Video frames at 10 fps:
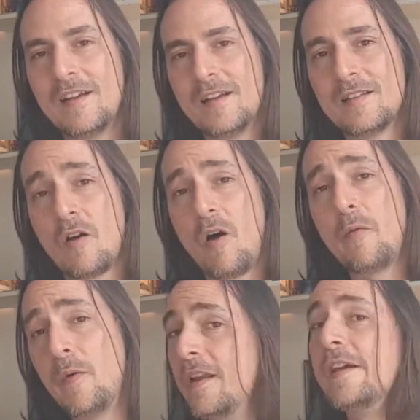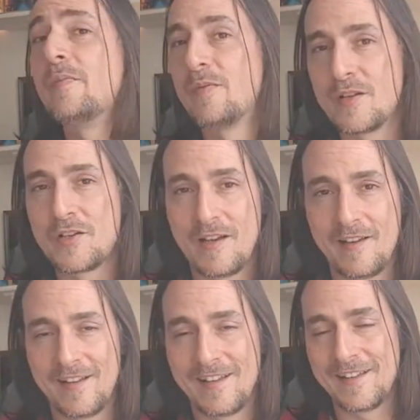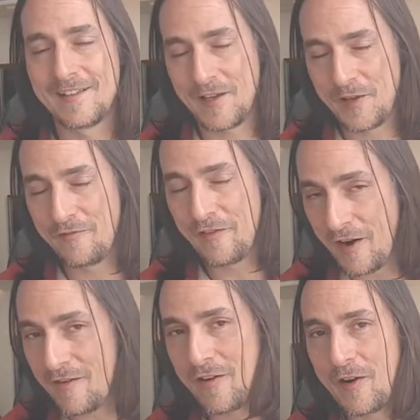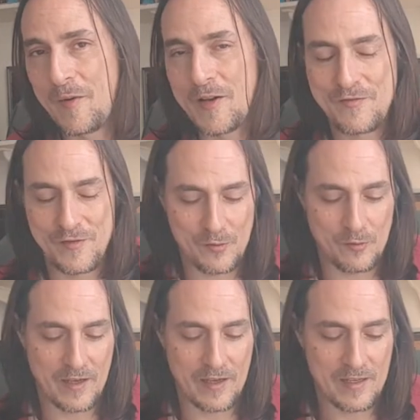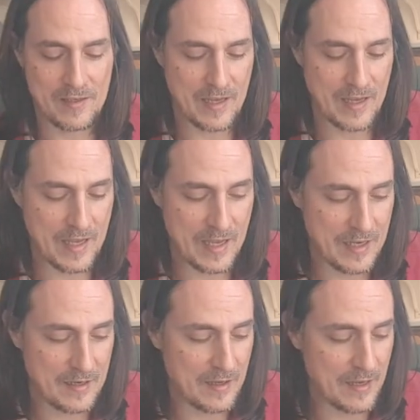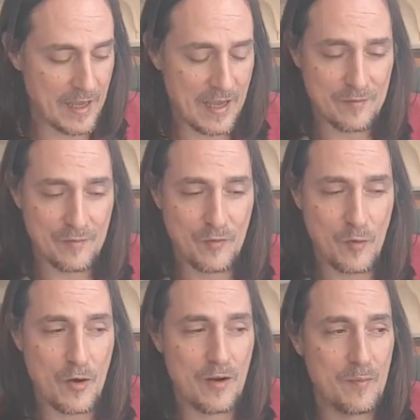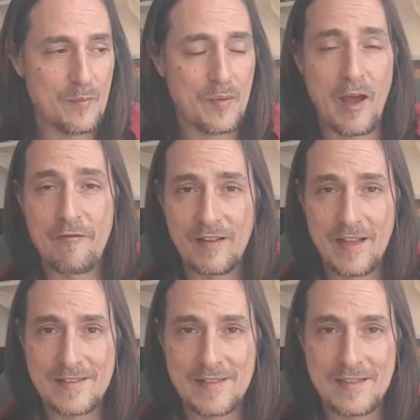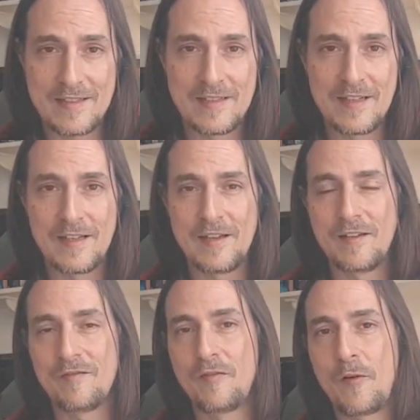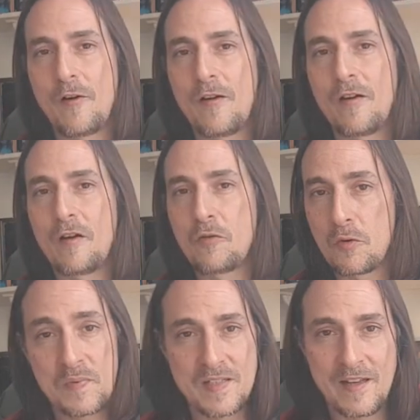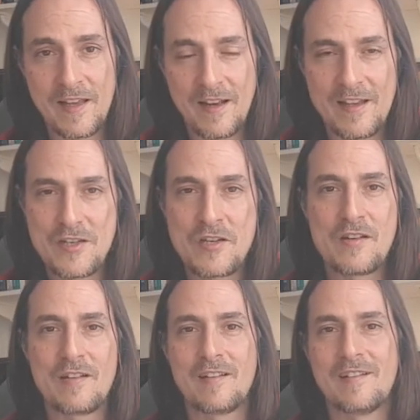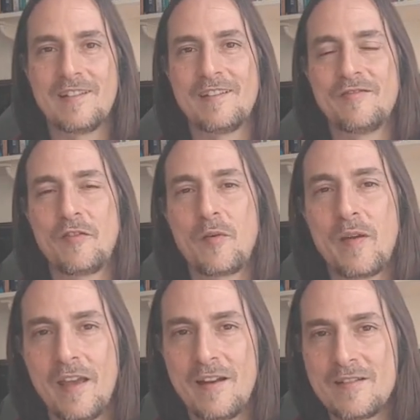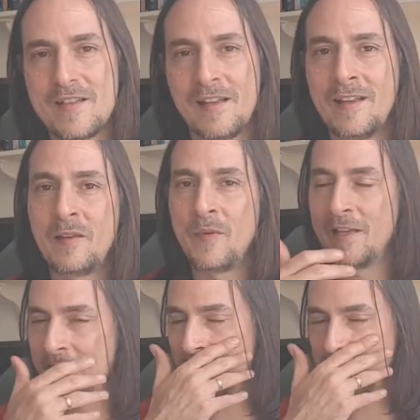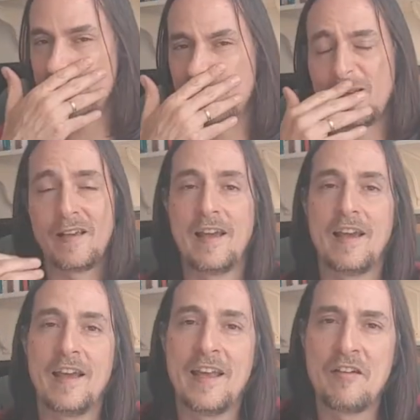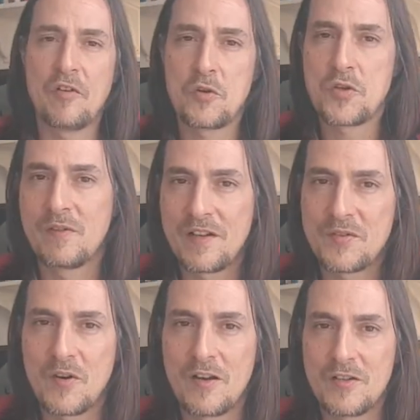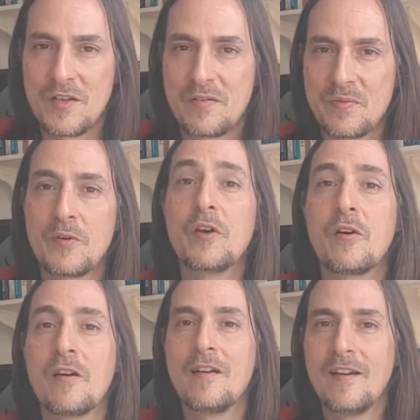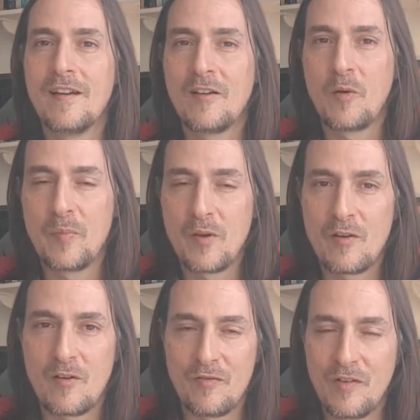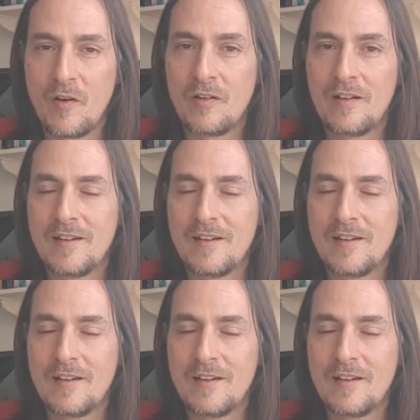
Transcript: So I really appreciate it, and thank you very, very much for doing it. And again, for private lessons, for groups in English, for beginners and intermediate uh, in evolutionary astrology through your computer or phone,